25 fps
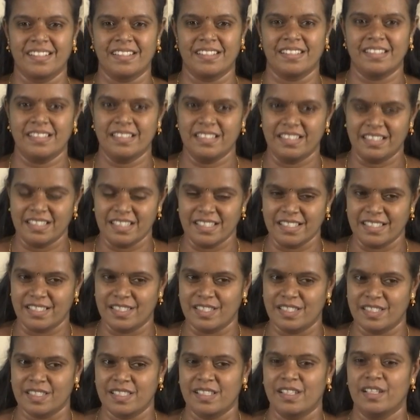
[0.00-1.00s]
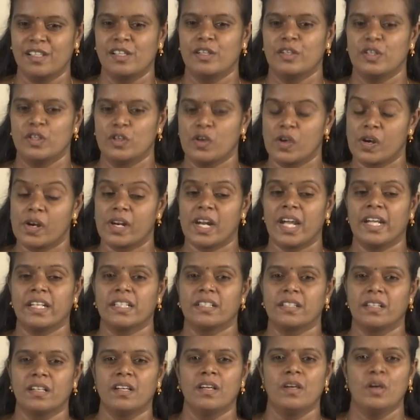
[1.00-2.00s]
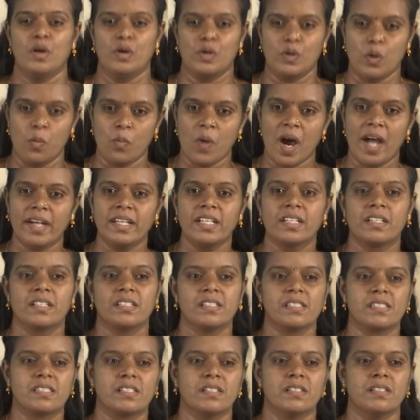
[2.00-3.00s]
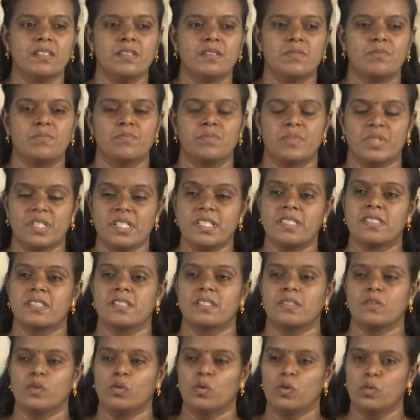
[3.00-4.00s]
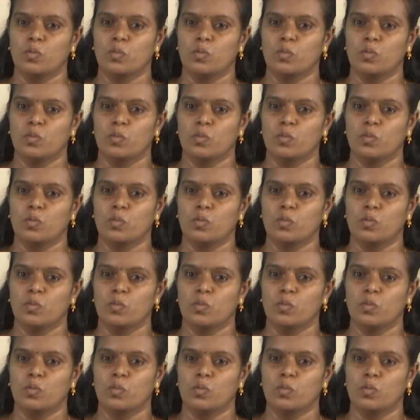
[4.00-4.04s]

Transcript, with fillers: Yes, you are right. Nomadic is a person who